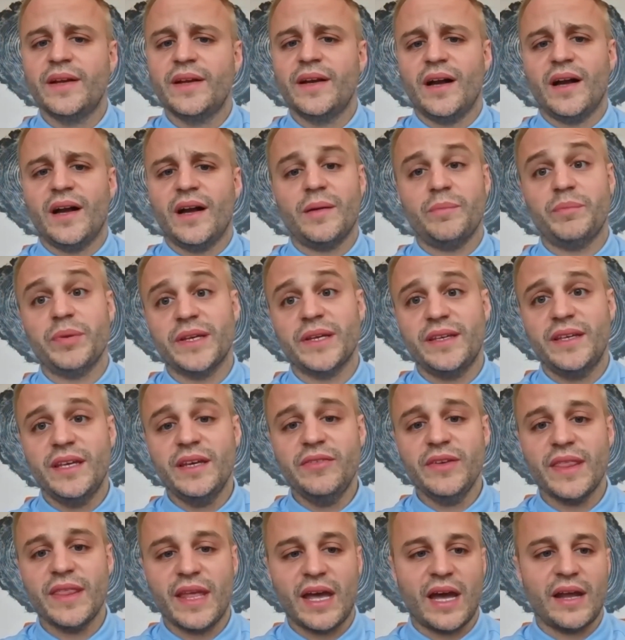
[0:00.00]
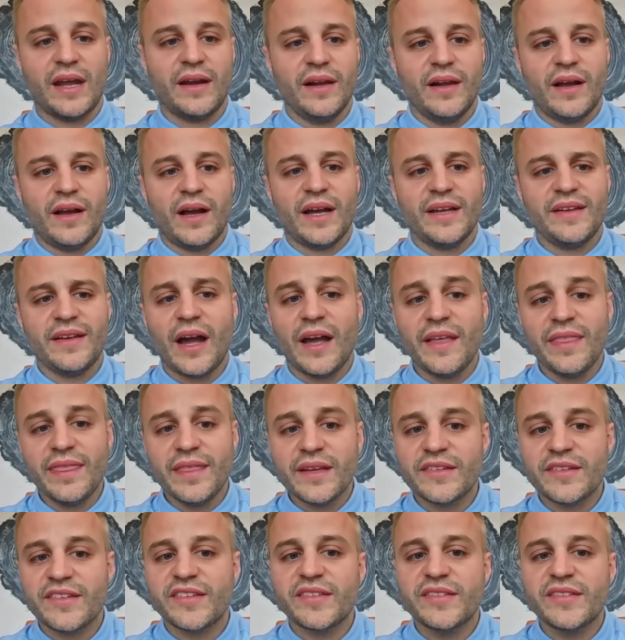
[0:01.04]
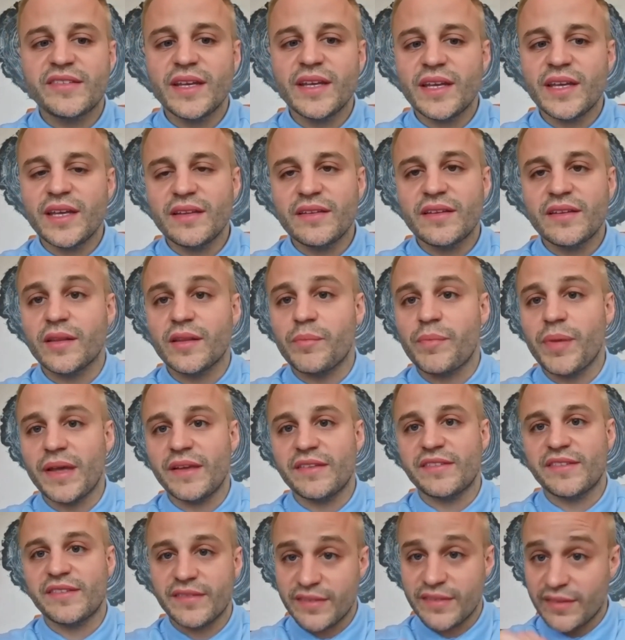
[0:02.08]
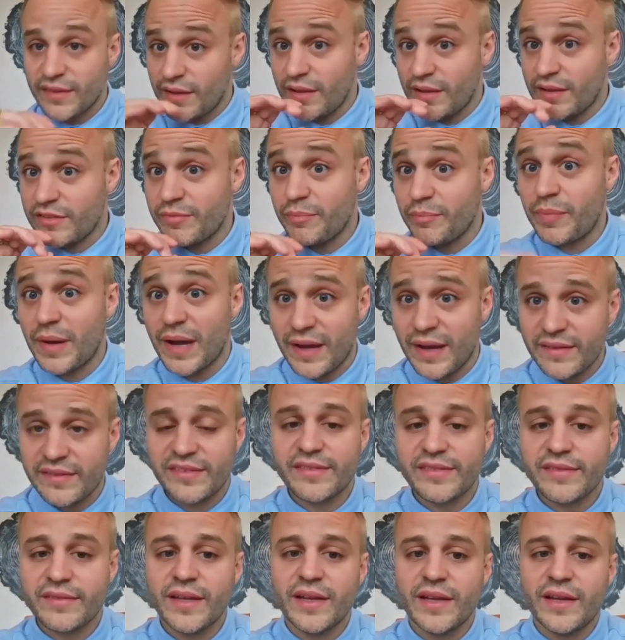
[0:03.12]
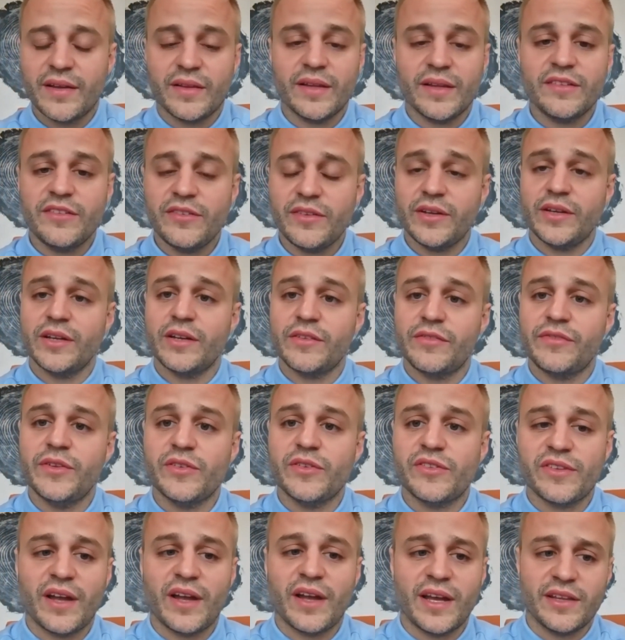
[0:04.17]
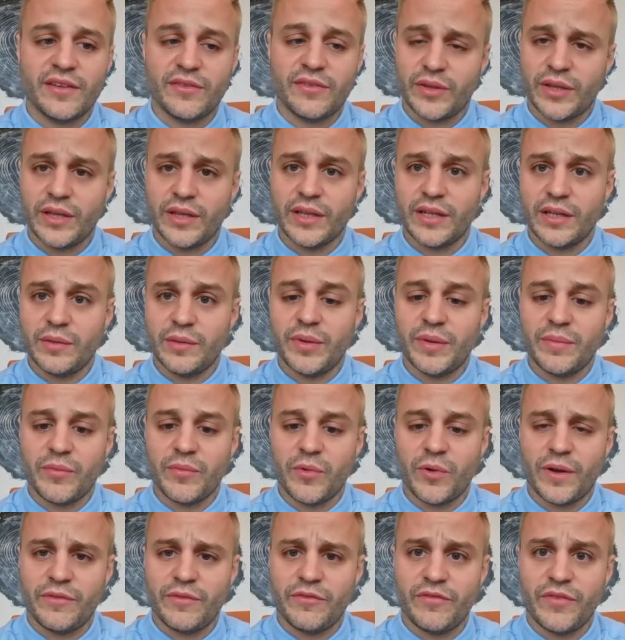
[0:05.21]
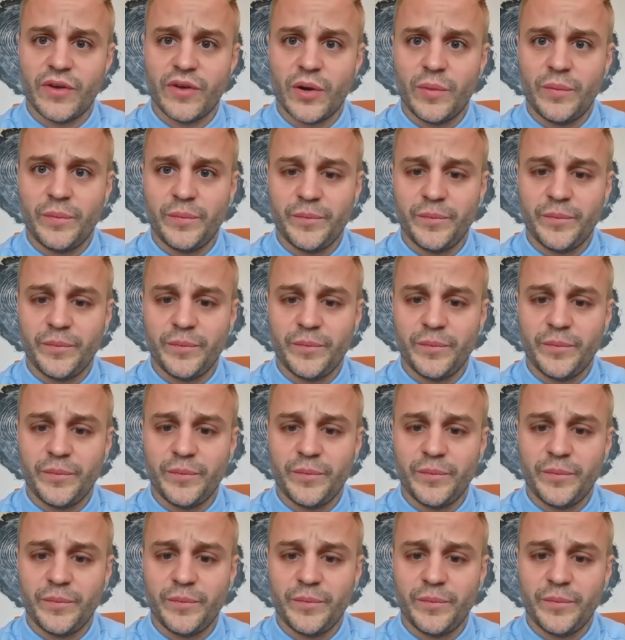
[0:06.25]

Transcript: But given that, I think sticking to the basics is best. Let's look at a few slides with a little bit more info.